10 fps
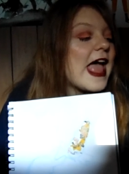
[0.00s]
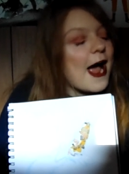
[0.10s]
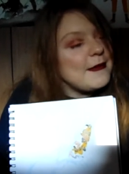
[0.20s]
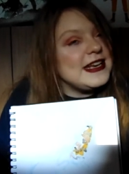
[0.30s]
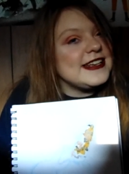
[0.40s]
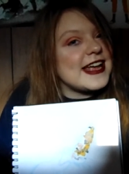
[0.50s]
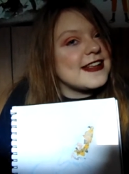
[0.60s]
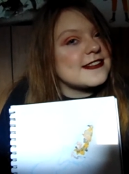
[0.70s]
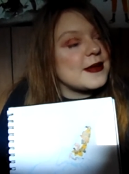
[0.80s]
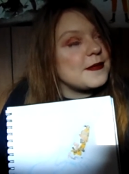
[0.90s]
How many
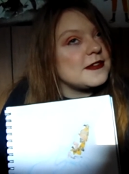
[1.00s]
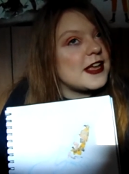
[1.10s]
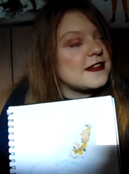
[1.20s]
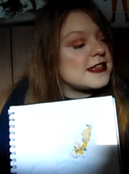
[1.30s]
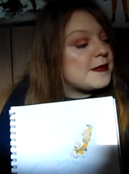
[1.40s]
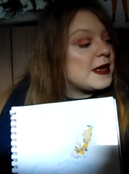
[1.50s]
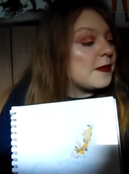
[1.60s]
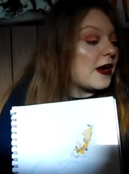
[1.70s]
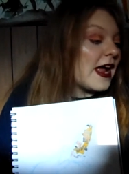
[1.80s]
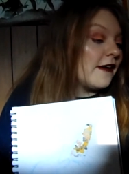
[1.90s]
days does
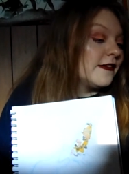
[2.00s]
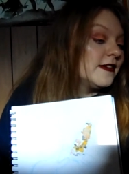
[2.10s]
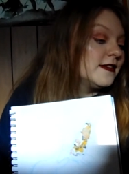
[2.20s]
September have?